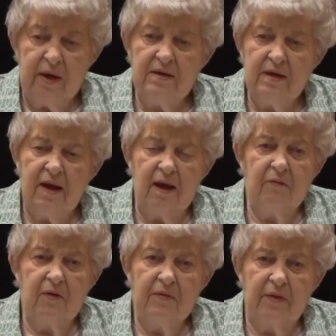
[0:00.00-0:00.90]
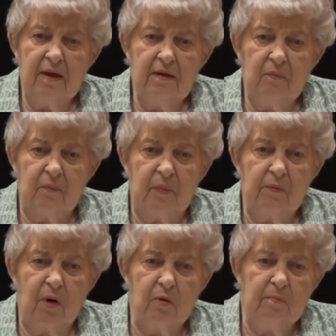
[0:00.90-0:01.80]
We did everything.
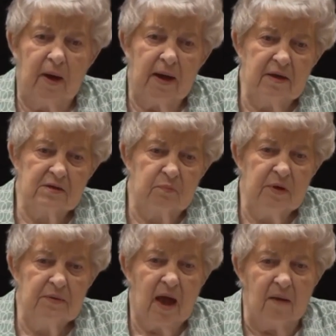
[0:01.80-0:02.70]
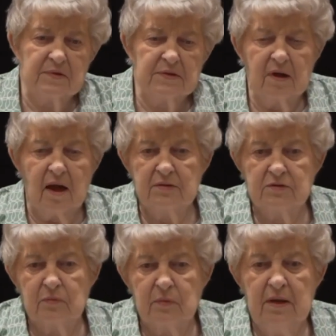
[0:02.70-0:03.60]
We rode bikes. We
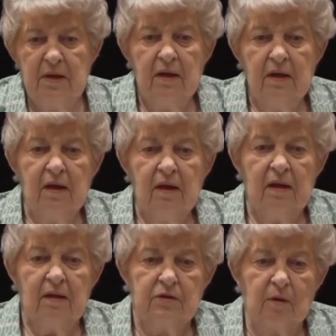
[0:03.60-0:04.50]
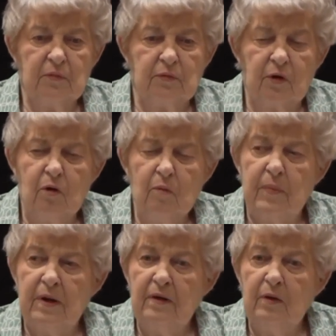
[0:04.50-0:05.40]
hopscotched. We jumped
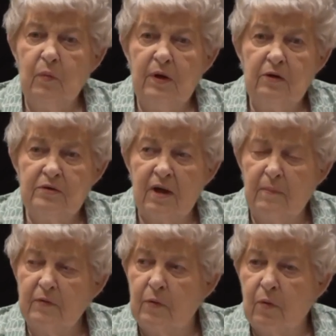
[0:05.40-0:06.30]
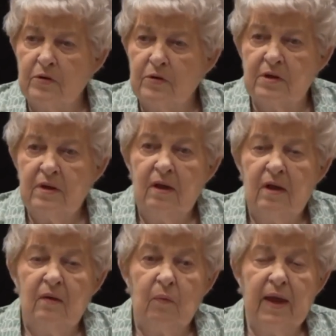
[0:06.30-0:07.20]
rope. And in the wintertime, of course,
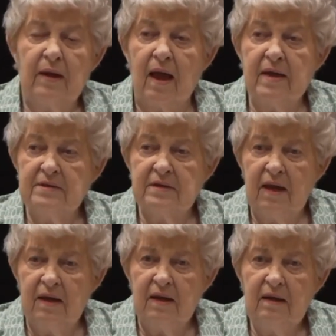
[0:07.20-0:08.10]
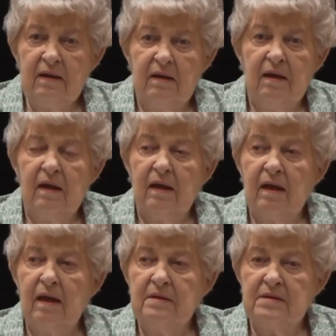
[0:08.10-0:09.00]
we had ice skating
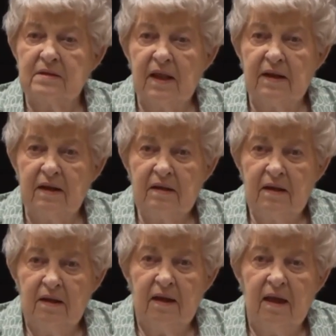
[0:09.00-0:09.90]
and sledding.